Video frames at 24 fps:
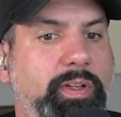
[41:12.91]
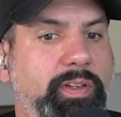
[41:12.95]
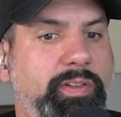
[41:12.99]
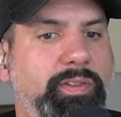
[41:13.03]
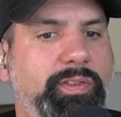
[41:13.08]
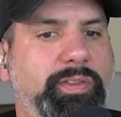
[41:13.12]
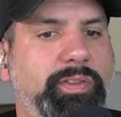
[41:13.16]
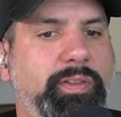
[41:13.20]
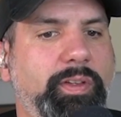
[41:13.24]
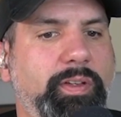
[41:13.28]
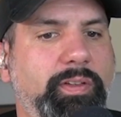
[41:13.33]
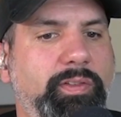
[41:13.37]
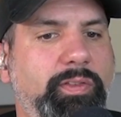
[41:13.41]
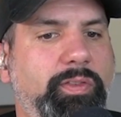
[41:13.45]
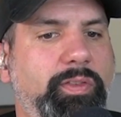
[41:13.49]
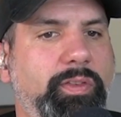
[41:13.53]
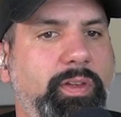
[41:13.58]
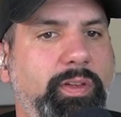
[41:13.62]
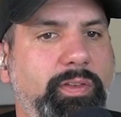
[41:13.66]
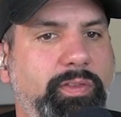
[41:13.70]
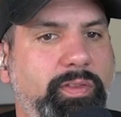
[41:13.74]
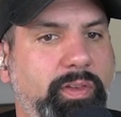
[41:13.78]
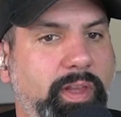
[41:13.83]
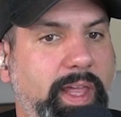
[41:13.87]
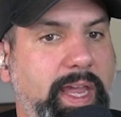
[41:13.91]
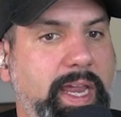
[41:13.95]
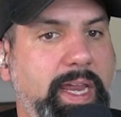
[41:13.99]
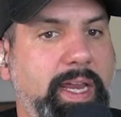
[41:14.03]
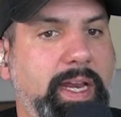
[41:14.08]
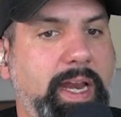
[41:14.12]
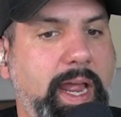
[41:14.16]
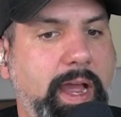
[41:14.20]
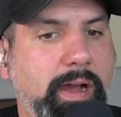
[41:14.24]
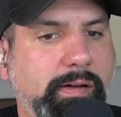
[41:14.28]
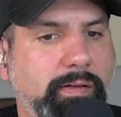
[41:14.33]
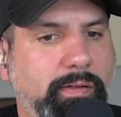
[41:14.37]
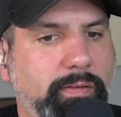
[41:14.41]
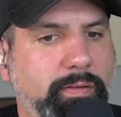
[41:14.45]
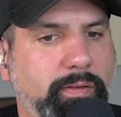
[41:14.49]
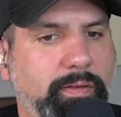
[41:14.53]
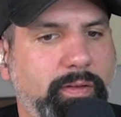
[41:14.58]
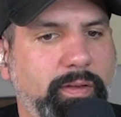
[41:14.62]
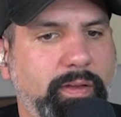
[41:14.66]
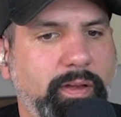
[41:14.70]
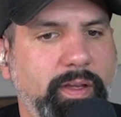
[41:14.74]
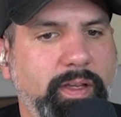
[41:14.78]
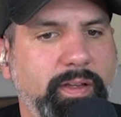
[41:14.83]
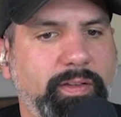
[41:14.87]
is laying out,
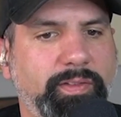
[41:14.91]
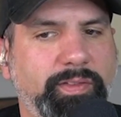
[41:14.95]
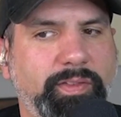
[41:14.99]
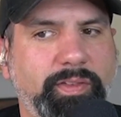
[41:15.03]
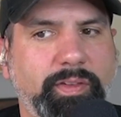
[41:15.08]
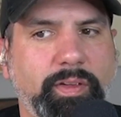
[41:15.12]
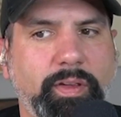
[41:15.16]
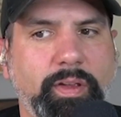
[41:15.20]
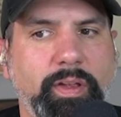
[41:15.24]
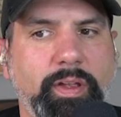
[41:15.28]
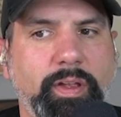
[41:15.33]
is